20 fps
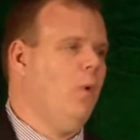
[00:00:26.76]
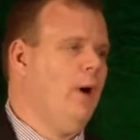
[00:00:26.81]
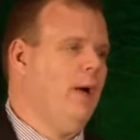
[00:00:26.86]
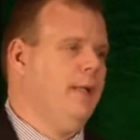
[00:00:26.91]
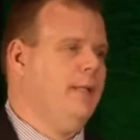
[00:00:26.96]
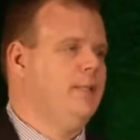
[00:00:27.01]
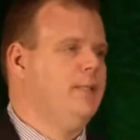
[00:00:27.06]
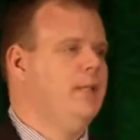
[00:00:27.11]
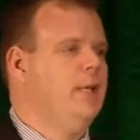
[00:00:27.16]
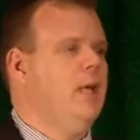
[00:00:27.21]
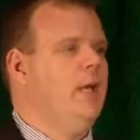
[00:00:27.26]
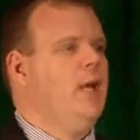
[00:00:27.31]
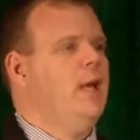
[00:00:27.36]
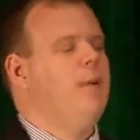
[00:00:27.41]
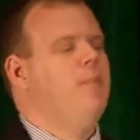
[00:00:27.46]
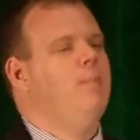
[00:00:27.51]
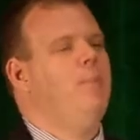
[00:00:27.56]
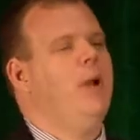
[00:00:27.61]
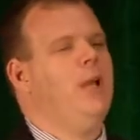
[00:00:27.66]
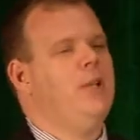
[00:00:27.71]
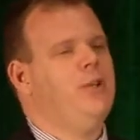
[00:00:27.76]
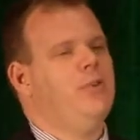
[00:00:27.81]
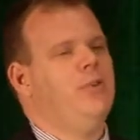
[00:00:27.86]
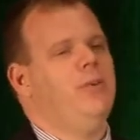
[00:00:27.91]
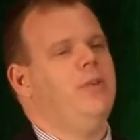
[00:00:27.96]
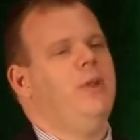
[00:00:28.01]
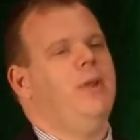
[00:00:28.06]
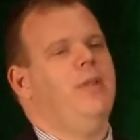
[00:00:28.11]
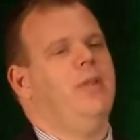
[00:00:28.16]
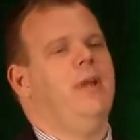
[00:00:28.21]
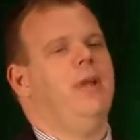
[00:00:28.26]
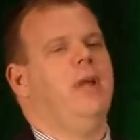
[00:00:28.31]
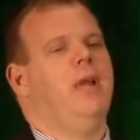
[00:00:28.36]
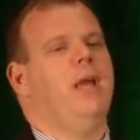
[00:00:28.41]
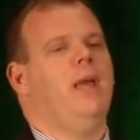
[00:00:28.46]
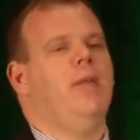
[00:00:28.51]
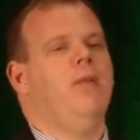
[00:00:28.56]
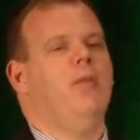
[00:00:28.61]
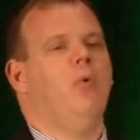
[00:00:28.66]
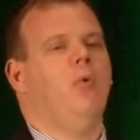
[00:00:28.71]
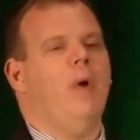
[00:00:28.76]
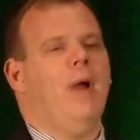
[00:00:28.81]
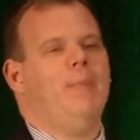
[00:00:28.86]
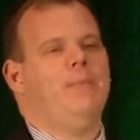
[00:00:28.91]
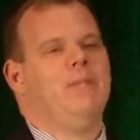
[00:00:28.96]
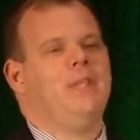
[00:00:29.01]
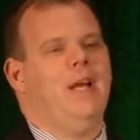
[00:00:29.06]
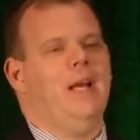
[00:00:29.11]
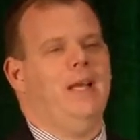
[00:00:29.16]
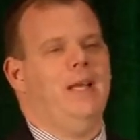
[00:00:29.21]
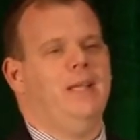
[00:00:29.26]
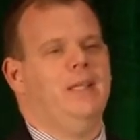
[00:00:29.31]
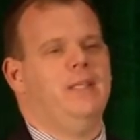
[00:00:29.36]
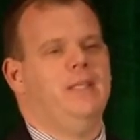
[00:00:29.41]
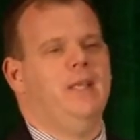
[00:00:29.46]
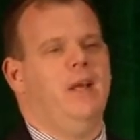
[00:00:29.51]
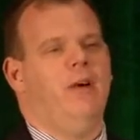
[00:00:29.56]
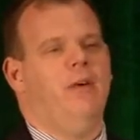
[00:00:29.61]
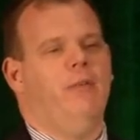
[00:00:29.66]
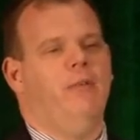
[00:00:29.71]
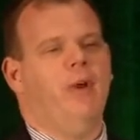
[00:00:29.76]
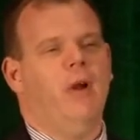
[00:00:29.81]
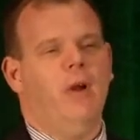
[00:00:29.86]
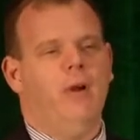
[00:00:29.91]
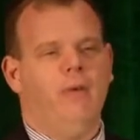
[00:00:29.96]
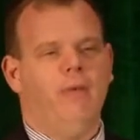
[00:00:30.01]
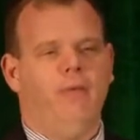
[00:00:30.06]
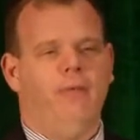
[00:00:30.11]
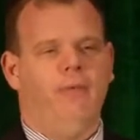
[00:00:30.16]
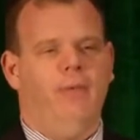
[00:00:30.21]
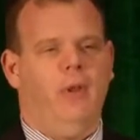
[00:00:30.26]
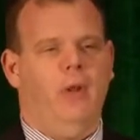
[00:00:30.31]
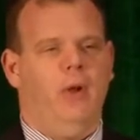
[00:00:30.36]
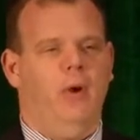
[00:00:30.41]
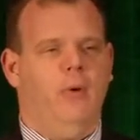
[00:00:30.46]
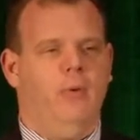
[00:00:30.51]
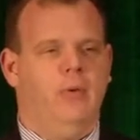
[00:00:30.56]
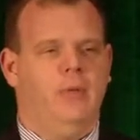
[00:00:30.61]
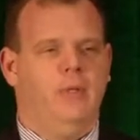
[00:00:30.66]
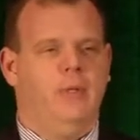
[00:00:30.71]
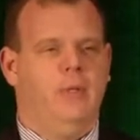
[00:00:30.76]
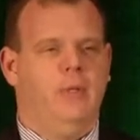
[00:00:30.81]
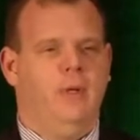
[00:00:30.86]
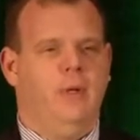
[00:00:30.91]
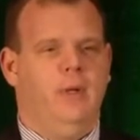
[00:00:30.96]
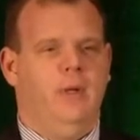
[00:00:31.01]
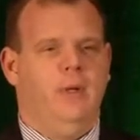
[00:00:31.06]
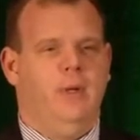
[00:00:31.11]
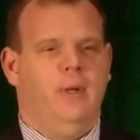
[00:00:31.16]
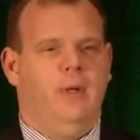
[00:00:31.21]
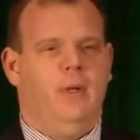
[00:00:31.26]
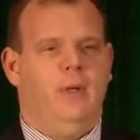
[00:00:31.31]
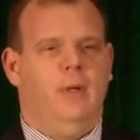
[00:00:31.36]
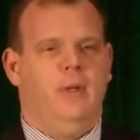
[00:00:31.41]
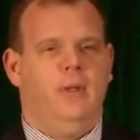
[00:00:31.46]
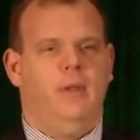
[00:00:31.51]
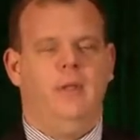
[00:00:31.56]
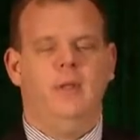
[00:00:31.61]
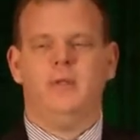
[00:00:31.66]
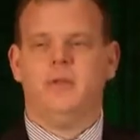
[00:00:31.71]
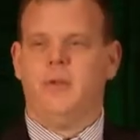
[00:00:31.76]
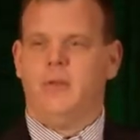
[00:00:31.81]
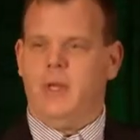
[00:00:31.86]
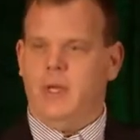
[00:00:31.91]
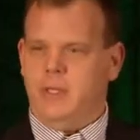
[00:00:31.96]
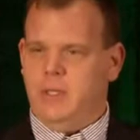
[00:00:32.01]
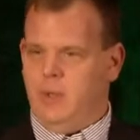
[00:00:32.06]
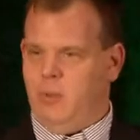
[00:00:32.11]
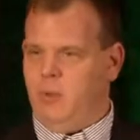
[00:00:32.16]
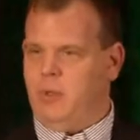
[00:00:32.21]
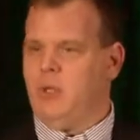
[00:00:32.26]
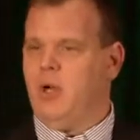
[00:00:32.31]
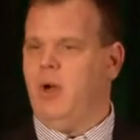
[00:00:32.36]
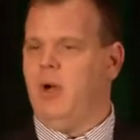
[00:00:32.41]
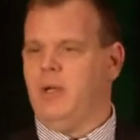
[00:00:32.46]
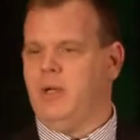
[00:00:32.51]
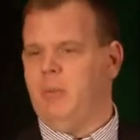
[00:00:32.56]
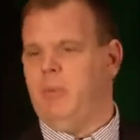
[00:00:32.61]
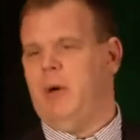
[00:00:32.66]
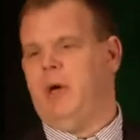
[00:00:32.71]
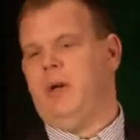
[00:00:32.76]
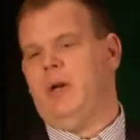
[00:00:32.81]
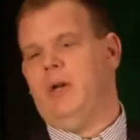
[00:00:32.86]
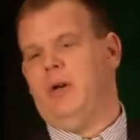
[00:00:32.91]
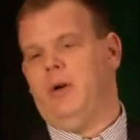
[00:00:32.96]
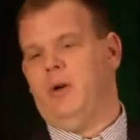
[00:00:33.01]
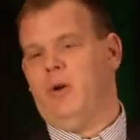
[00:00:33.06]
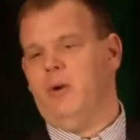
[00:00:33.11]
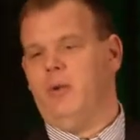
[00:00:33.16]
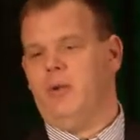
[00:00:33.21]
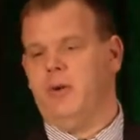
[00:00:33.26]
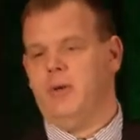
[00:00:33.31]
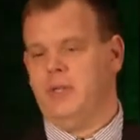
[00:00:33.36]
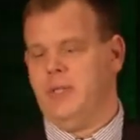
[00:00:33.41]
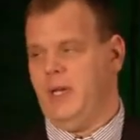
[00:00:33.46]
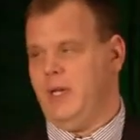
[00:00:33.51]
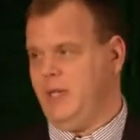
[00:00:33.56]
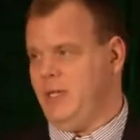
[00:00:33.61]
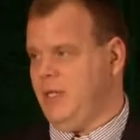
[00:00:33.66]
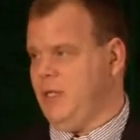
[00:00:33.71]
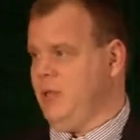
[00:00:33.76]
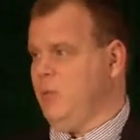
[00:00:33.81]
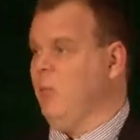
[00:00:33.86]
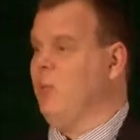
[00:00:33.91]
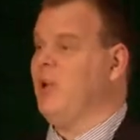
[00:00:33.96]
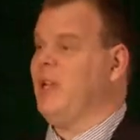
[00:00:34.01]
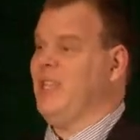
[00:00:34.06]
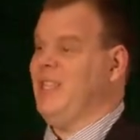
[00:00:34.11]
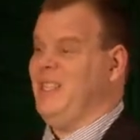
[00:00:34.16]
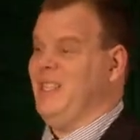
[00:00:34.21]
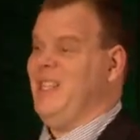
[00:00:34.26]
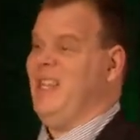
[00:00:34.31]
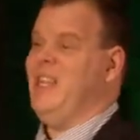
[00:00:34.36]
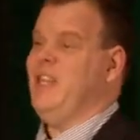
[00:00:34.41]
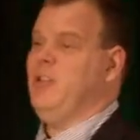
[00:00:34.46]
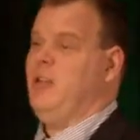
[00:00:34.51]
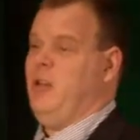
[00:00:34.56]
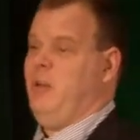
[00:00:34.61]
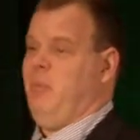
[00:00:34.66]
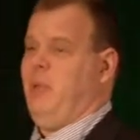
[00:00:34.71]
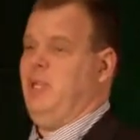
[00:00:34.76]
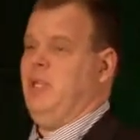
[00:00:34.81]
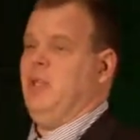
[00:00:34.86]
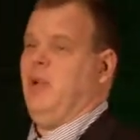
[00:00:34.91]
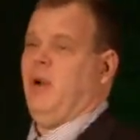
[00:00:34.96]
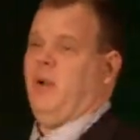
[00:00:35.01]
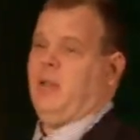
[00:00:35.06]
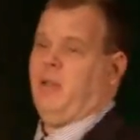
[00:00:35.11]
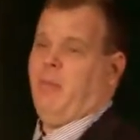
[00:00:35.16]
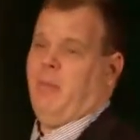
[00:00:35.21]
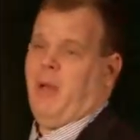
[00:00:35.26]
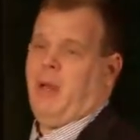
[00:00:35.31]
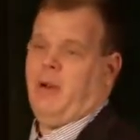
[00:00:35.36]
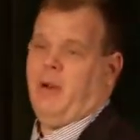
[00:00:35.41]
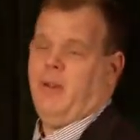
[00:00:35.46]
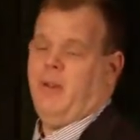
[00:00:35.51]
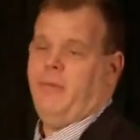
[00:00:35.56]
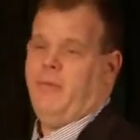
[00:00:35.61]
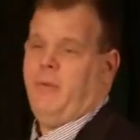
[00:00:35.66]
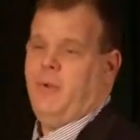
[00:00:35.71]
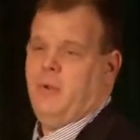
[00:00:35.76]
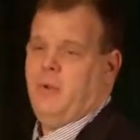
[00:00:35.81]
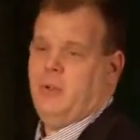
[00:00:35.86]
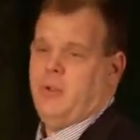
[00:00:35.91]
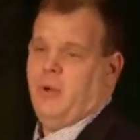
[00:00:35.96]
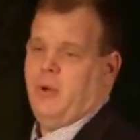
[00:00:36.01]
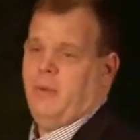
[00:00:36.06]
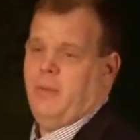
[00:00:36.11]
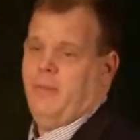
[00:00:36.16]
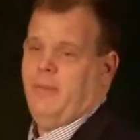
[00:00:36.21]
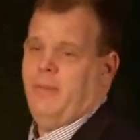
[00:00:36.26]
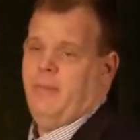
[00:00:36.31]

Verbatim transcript: once. Make sure that the, the website itself flows. These are things that were talked about in earlier sessions and will continue to be talked about in the future.